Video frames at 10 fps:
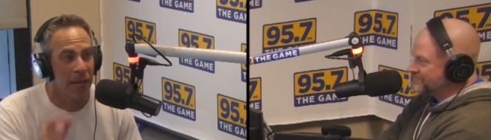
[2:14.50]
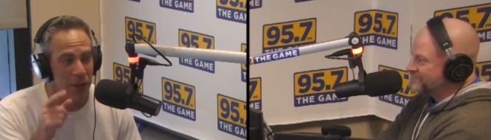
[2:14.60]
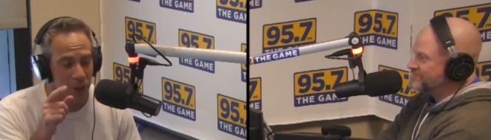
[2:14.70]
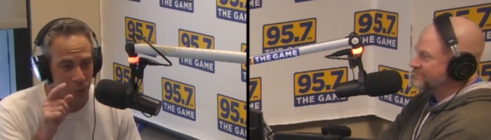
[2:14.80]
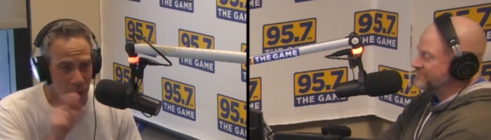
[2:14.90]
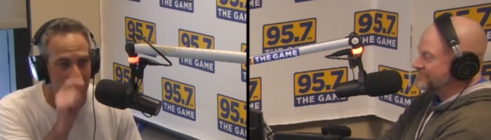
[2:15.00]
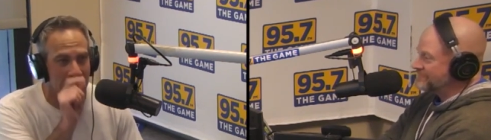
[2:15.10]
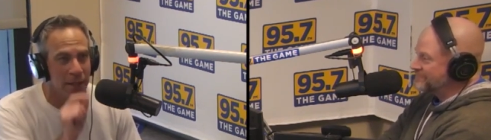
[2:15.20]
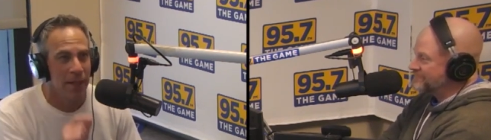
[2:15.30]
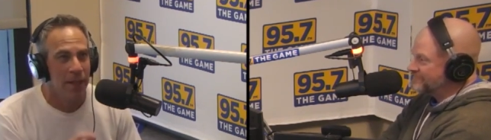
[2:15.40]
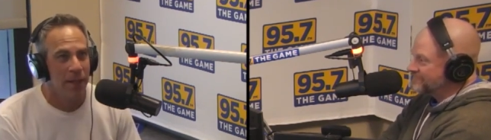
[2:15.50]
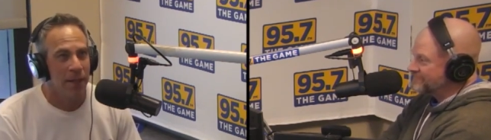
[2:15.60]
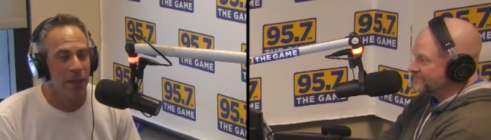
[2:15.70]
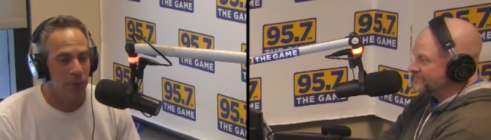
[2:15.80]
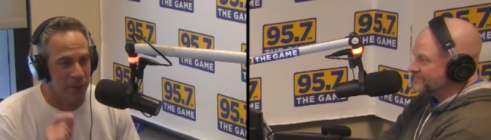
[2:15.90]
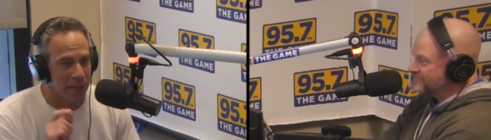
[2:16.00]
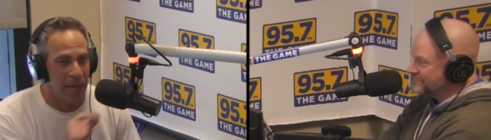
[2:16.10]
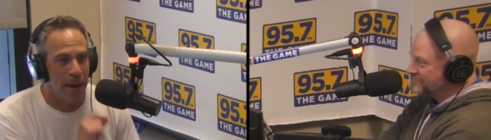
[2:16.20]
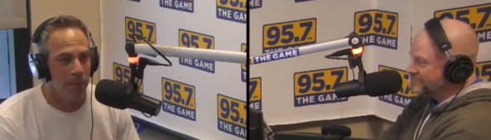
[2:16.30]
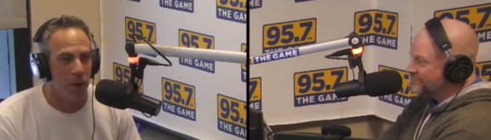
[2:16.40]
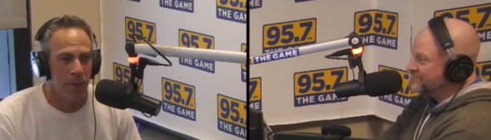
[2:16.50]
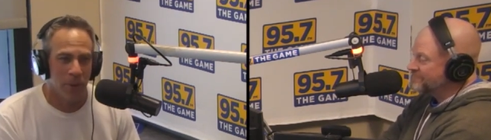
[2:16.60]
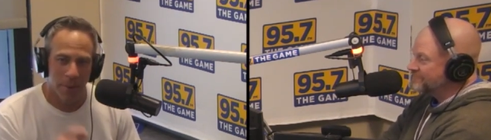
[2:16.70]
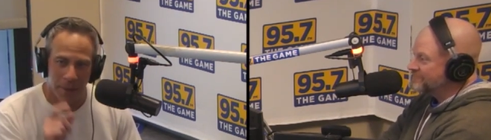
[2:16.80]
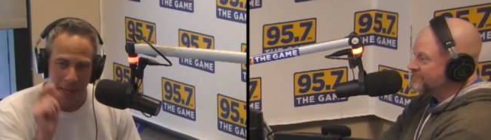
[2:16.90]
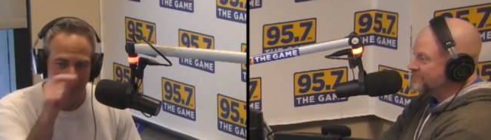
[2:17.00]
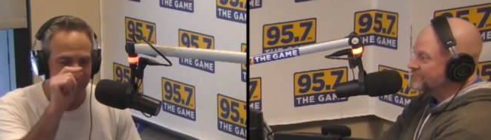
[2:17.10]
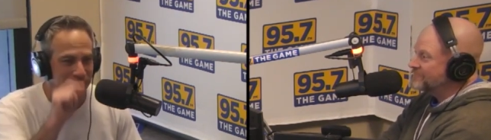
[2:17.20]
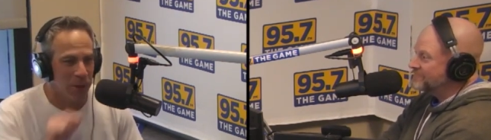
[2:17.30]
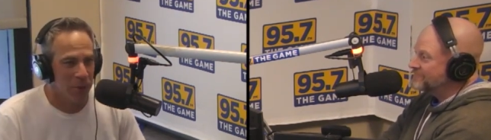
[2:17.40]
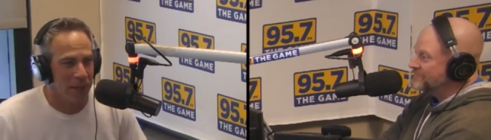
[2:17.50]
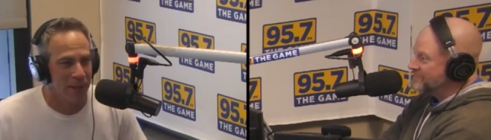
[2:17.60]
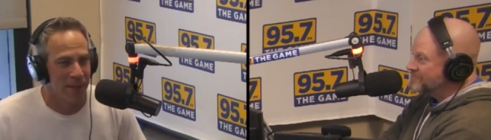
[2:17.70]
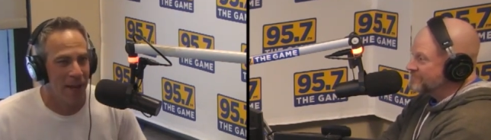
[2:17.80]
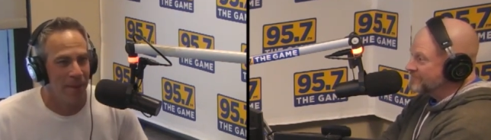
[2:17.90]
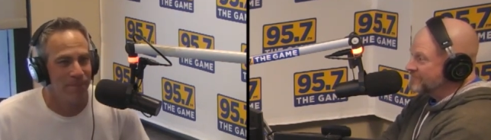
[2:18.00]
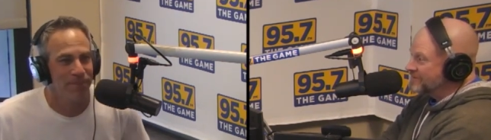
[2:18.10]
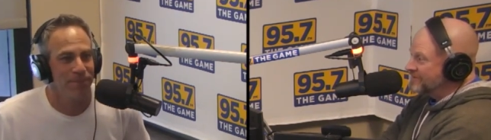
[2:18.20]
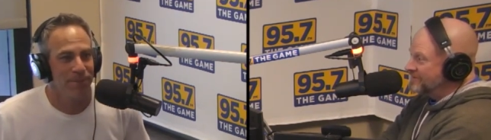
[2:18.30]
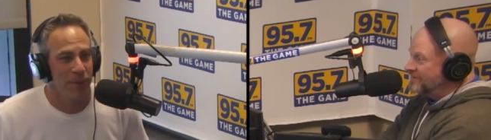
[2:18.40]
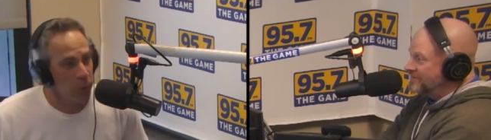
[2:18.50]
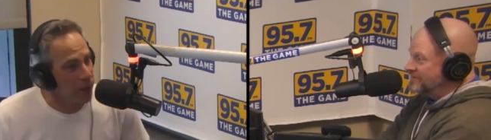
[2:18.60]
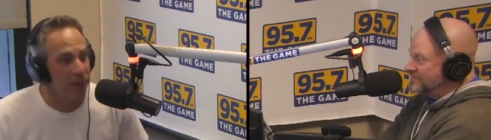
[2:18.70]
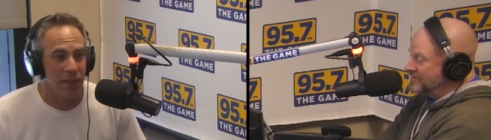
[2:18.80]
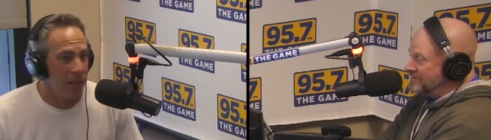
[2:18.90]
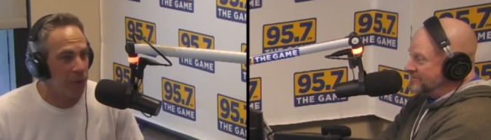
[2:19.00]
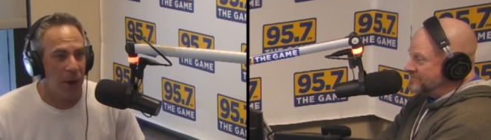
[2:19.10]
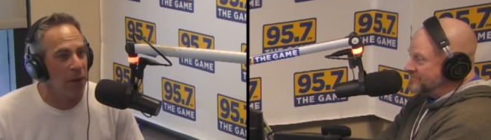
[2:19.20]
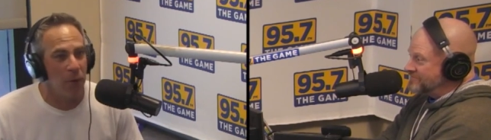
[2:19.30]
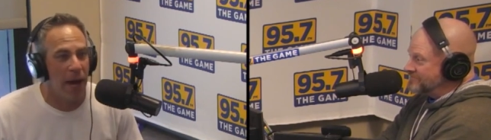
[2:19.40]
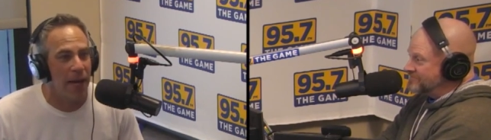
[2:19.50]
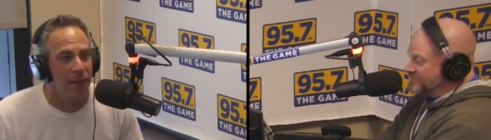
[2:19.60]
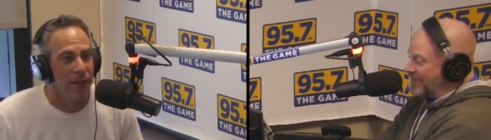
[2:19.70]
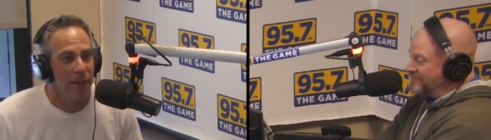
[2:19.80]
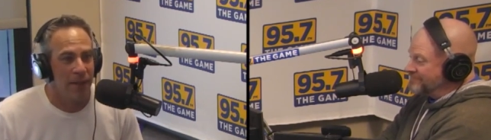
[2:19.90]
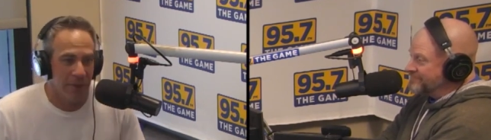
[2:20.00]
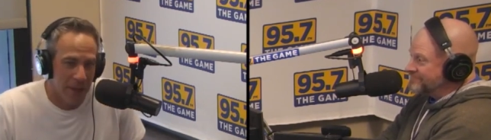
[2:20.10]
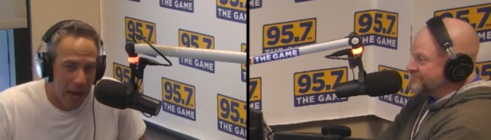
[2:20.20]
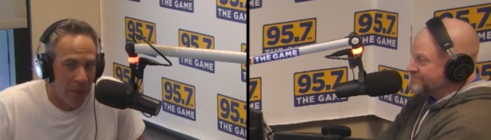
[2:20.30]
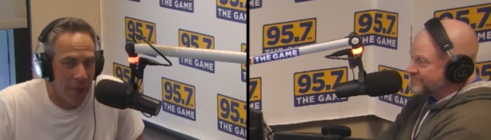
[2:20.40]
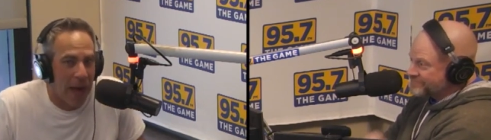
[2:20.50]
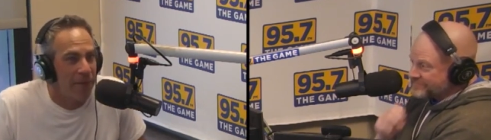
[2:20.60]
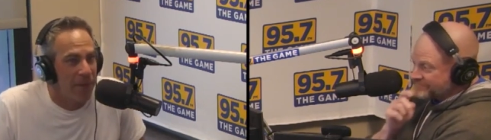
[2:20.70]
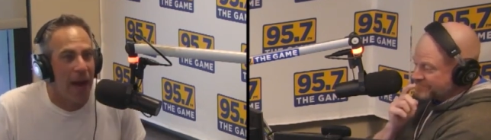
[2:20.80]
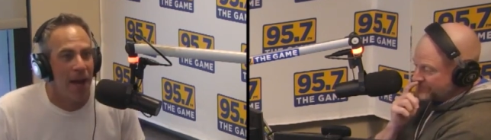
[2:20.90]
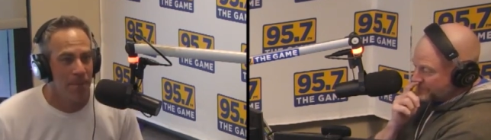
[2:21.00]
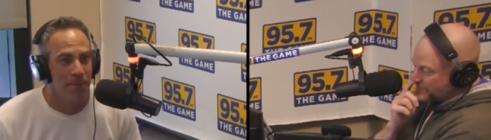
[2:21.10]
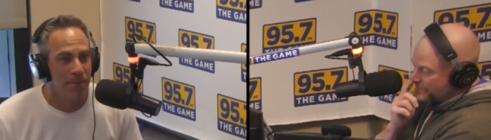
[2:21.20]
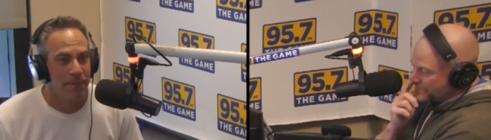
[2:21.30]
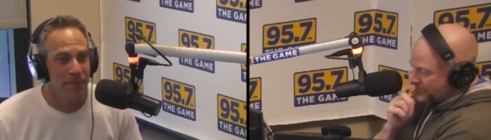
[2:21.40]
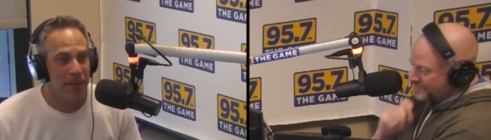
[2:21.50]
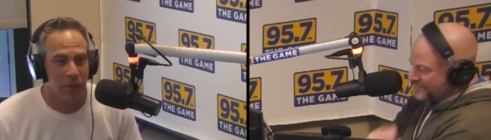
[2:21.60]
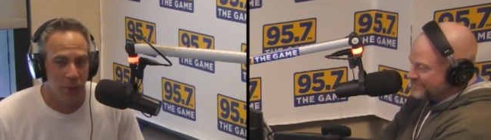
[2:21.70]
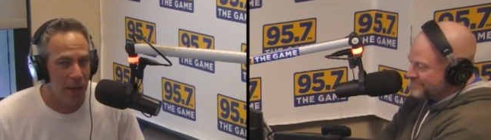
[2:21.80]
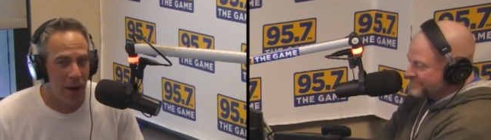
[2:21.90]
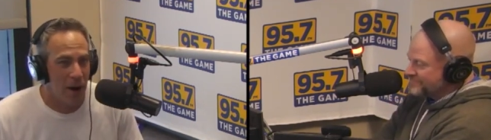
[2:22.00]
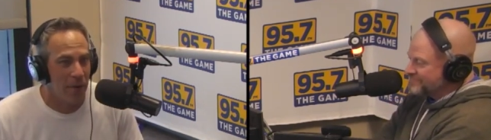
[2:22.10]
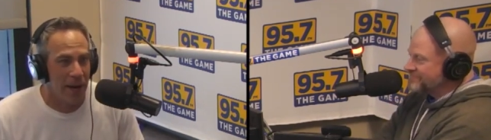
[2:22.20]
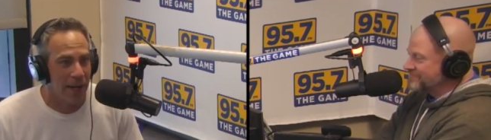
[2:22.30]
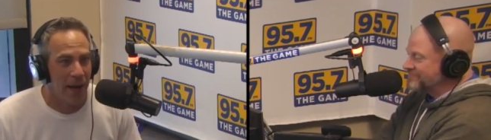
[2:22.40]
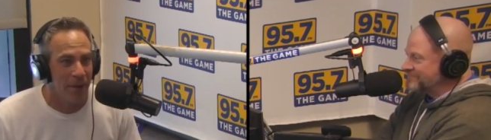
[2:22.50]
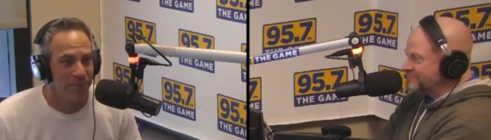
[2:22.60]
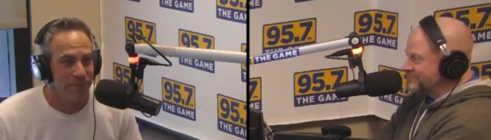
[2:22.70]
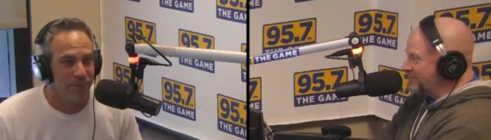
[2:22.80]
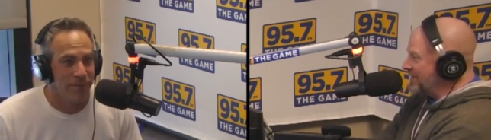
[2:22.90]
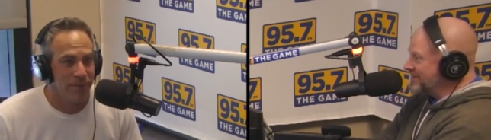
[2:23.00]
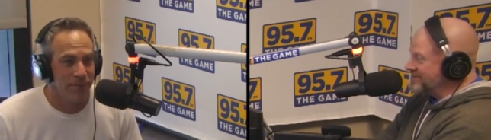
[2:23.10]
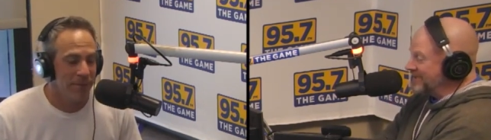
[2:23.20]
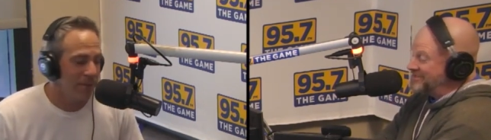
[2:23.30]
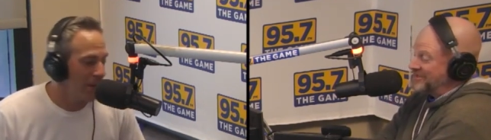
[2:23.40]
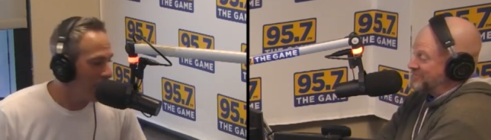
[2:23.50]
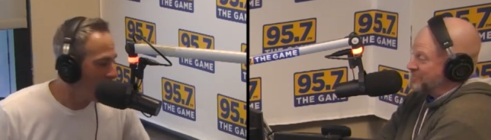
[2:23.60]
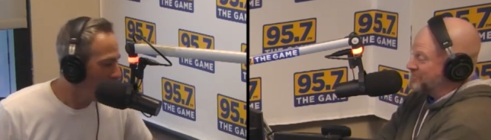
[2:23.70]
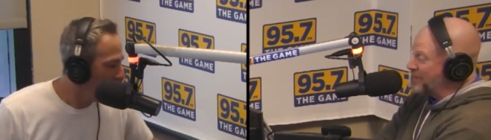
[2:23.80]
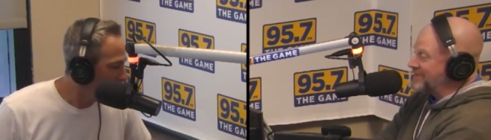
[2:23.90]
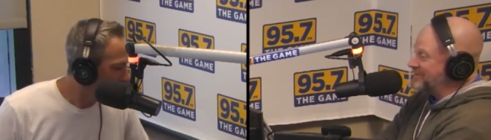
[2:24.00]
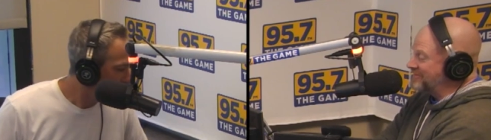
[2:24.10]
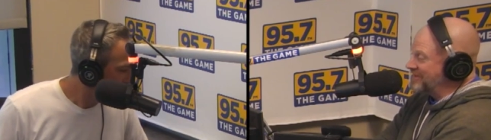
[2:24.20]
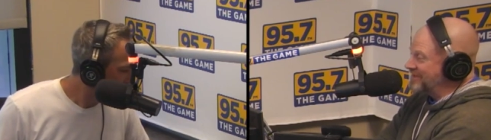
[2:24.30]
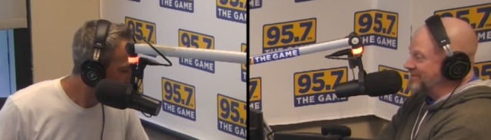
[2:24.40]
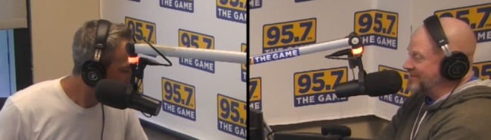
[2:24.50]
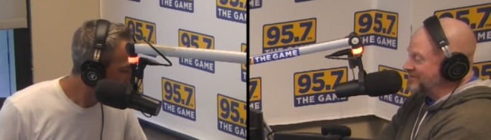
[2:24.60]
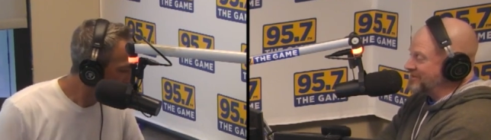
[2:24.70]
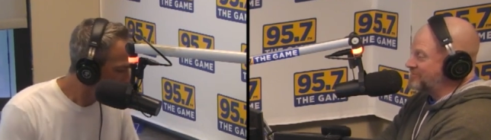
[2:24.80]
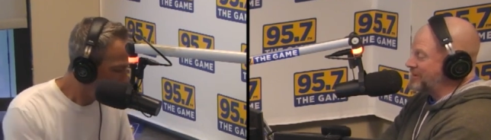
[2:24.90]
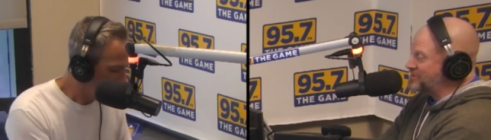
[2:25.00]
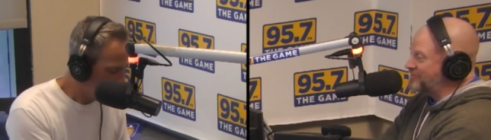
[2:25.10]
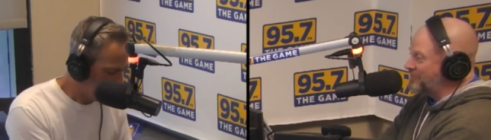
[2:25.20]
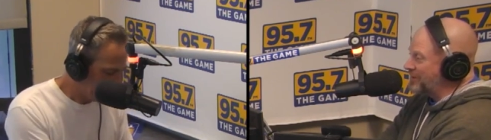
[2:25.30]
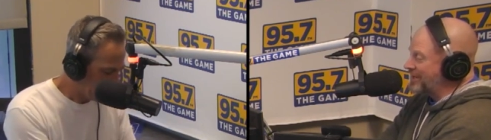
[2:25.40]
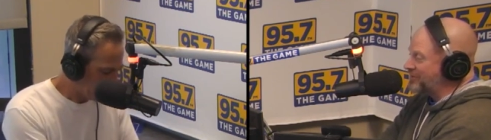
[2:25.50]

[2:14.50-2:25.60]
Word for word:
Speaker 1: and you're right. It was at that moment where I'm like, they're winning this game. They're winning. They're going to find a way. Yeah. They've got
Speaker 2: that vibe. That's who they are right now. Big. It just was great to see, and especially for Brandon